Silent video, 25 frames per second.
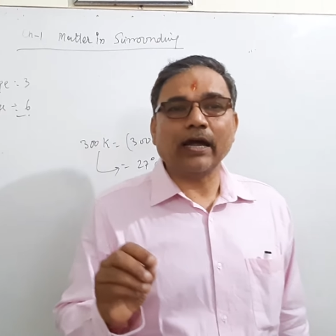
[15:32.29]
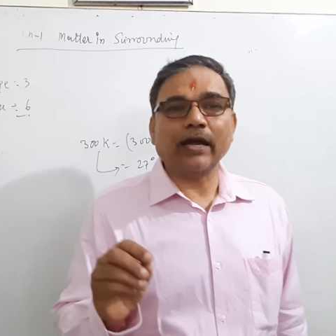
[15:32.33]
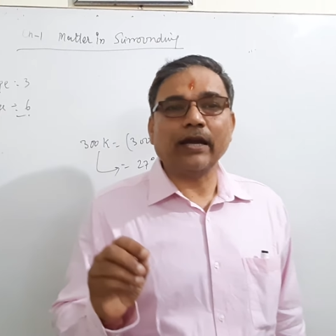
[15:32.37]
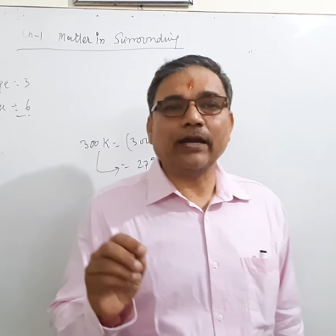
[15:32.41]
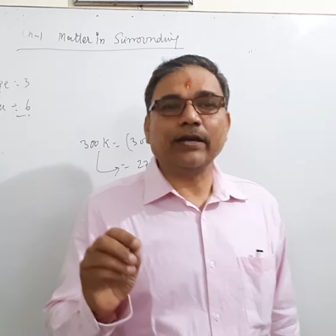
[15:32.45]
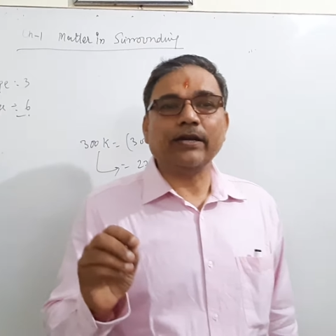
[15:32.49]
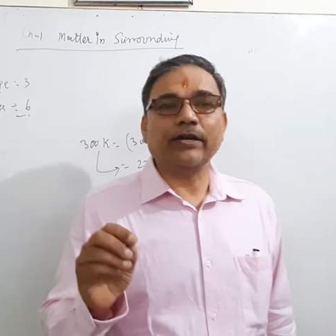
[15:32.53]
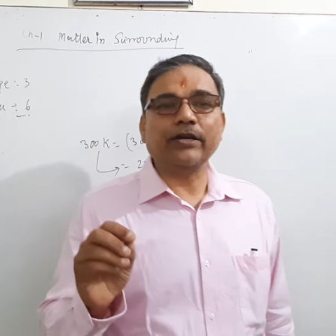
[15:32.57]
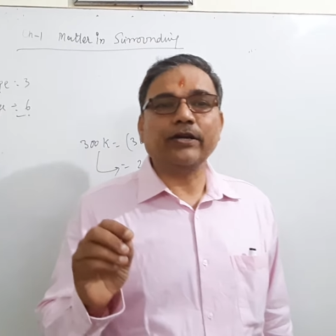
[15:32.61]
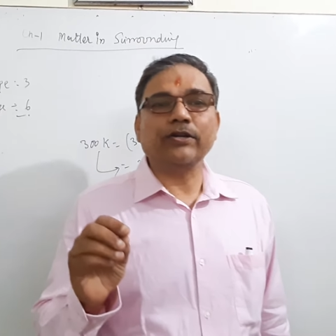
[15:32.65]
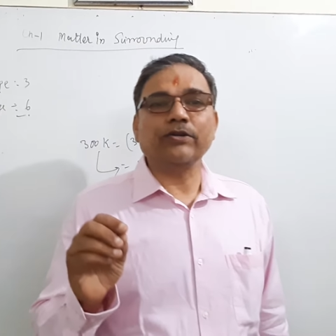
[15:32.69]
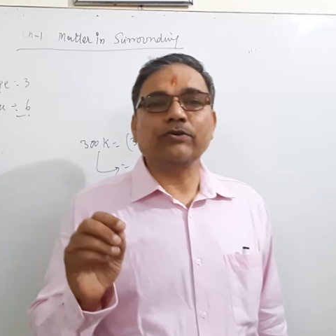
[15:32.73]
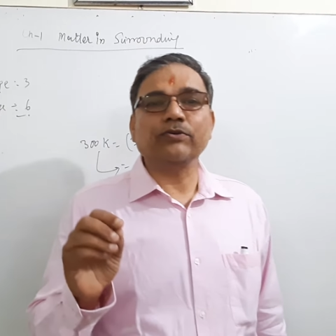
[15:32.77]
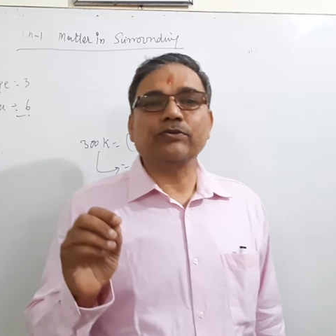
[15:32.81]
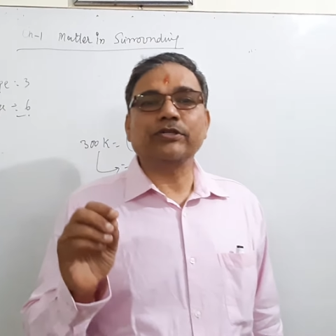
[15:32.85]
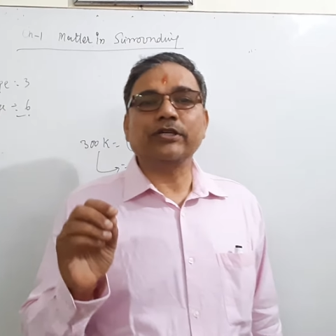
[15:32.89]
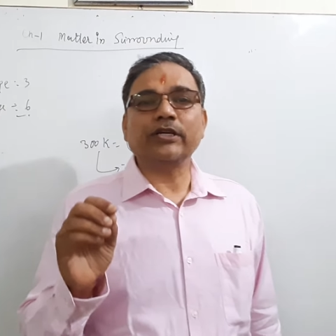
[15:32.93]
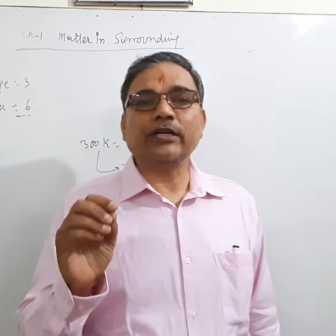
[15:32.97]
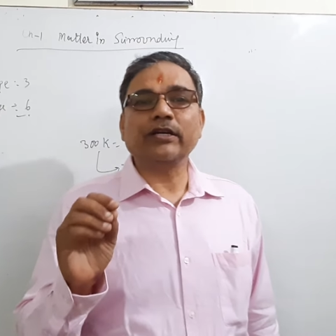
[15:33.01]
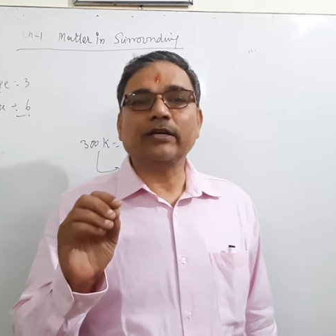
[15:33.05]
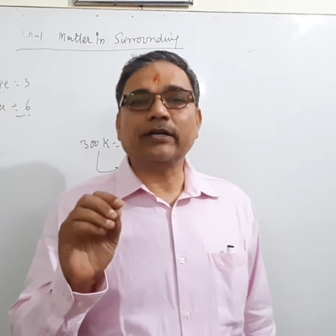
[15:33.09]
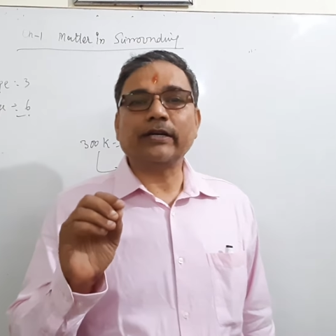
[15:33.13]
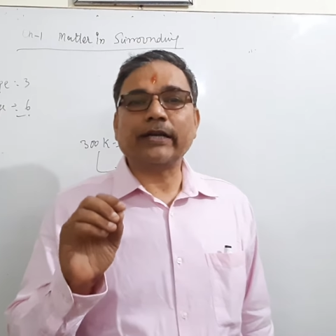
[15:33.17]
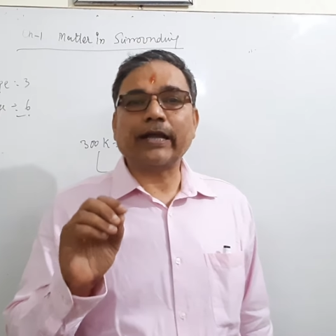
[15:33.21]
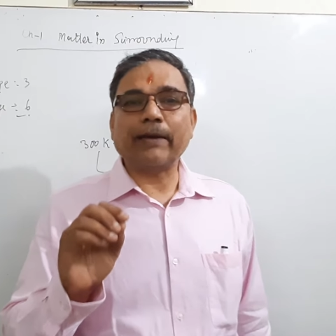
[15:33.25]
and
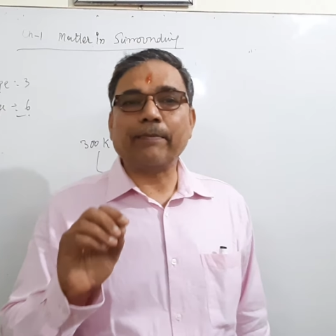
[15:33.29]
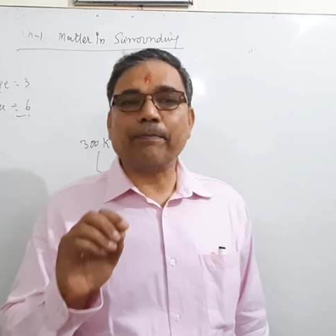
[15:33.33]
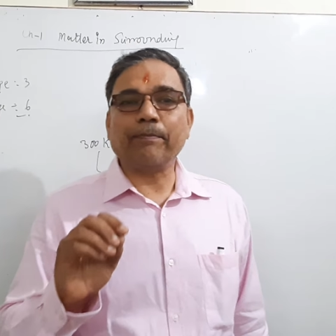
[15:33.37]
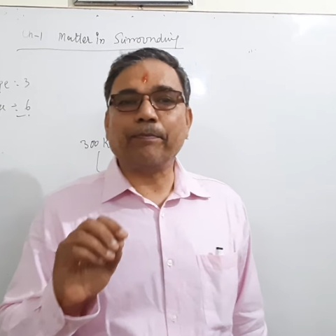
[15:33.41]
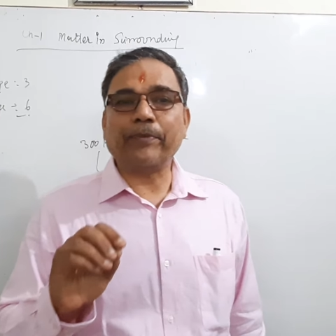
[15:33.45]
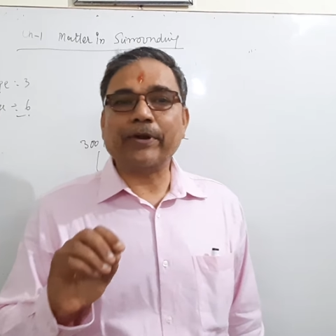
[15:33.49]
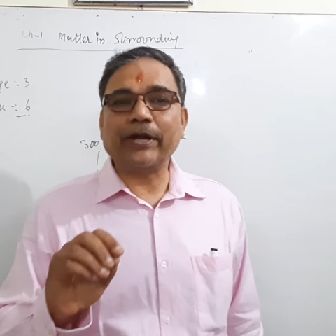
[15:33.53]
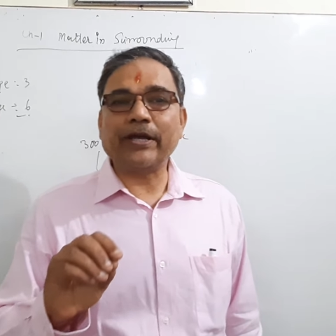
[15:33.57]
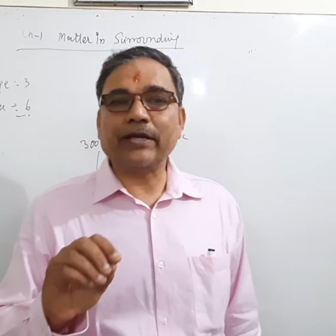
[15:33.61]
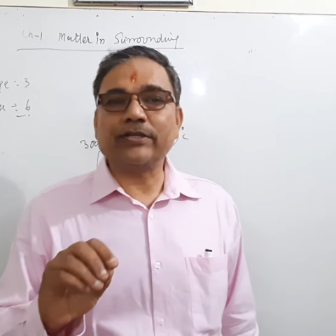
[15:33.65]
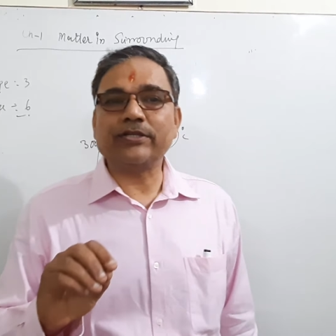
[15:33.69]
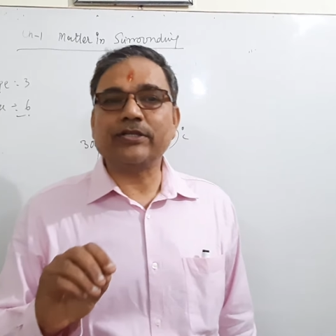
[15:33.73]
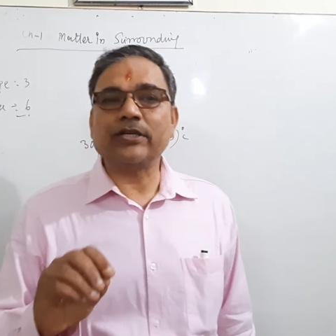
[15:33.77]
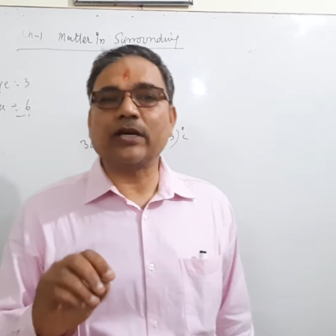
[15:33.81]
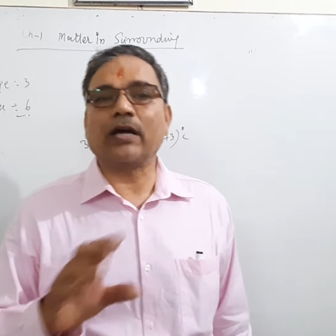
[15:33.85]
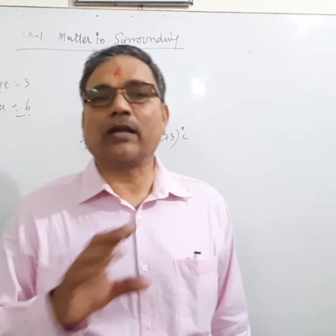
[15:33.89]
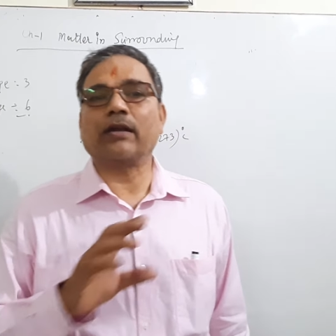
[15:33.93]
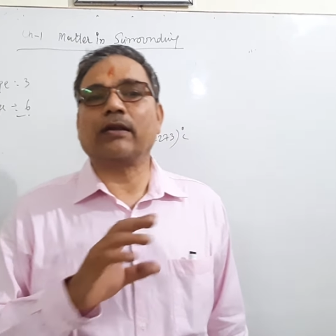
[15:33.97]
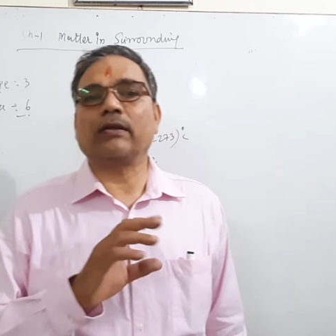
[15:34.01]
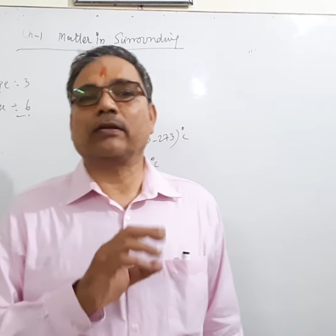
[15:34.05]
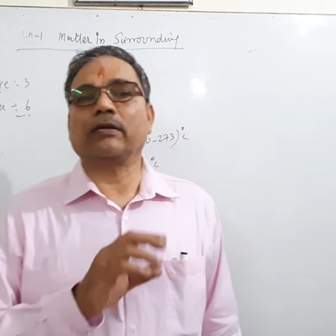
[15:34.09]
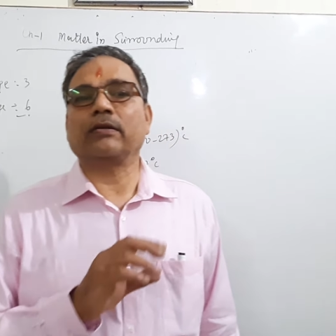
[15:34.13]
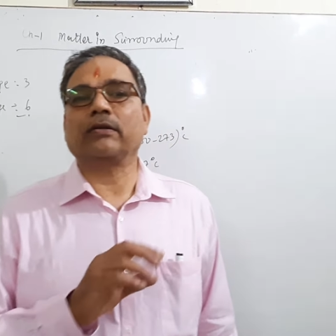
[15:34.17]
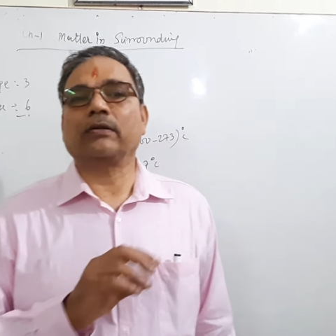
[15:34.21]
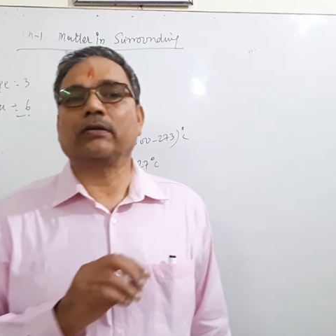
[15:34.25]
reducing
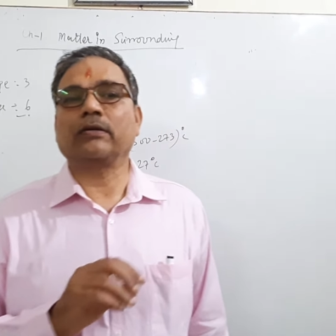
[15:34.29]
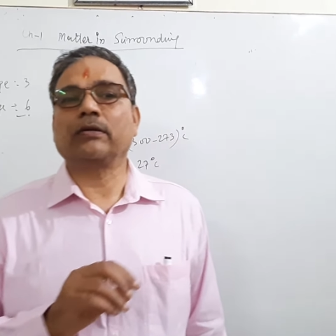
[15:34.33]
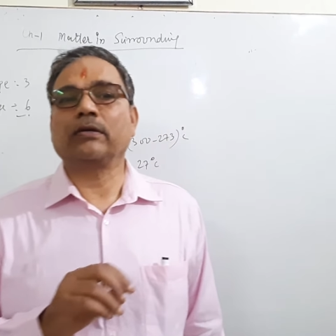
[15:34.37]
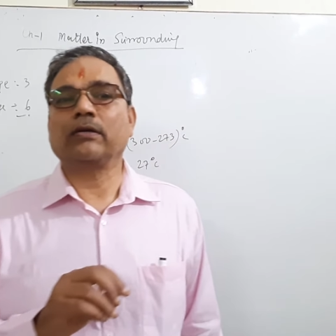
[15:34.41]
temperature.